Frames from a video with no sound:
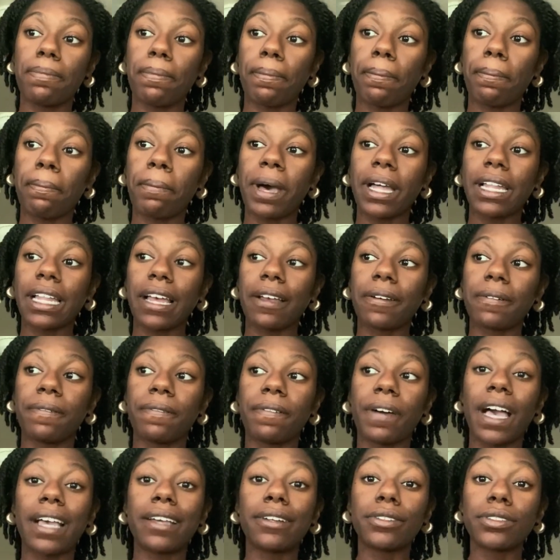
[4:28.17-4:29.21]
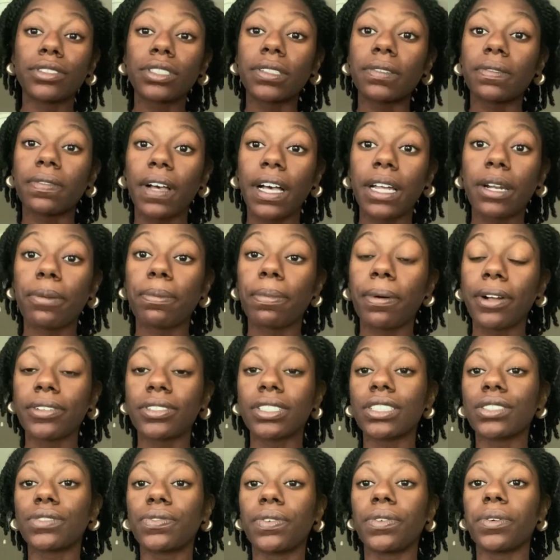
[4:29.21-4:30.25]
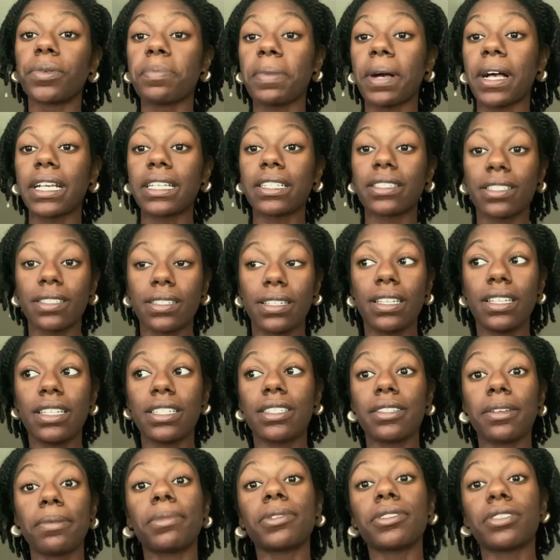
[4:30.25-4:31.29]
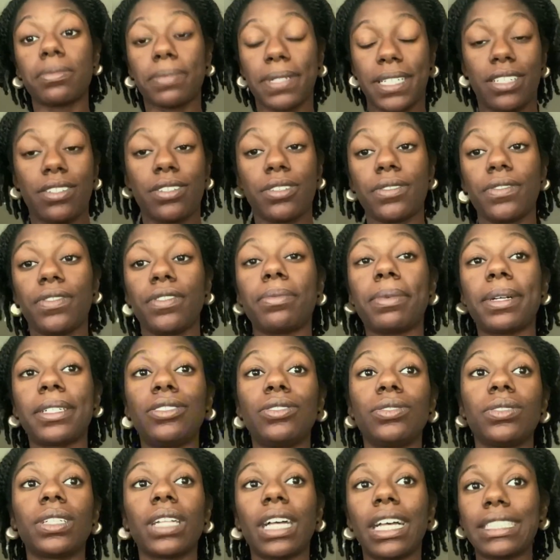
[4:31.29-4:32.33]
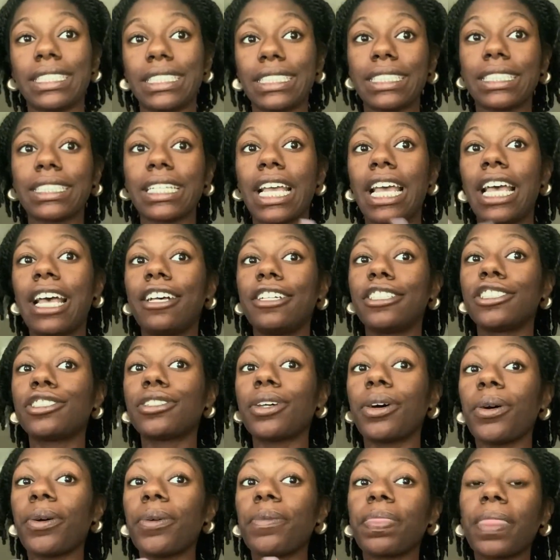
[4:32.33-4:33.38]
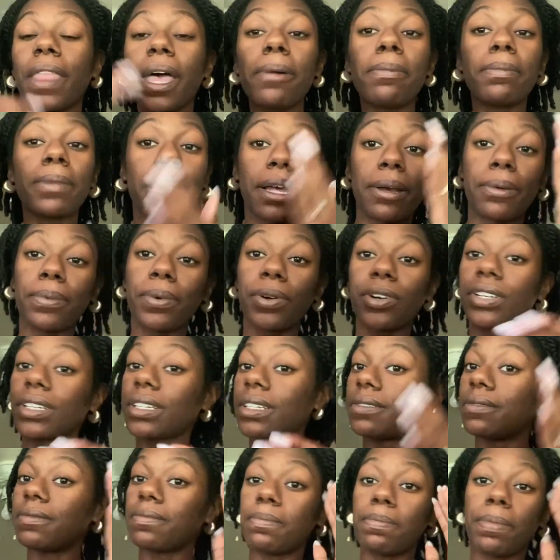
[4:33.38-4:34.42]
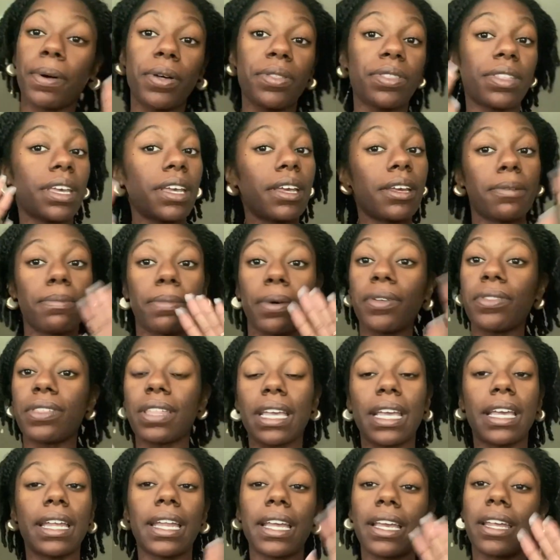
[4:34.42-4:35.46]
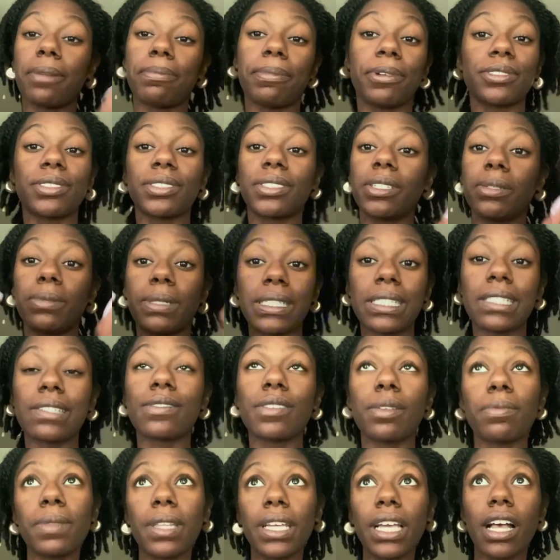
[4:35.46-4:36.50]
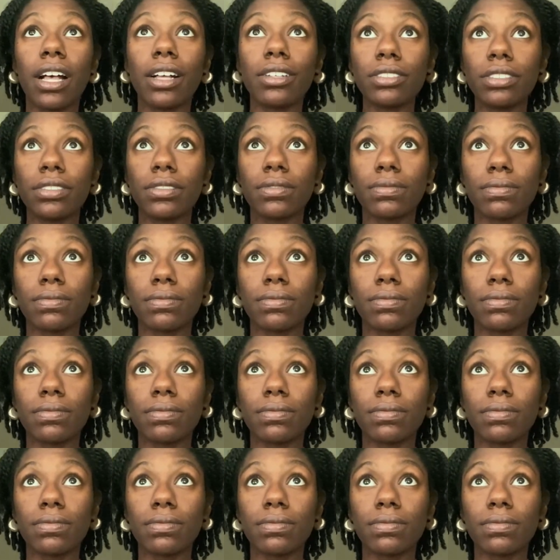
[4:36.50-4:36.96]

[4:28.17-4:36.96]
my finals and final projects for my summer semester for my 2 classes. So I'm working both in, and I'm also in the midst of something else.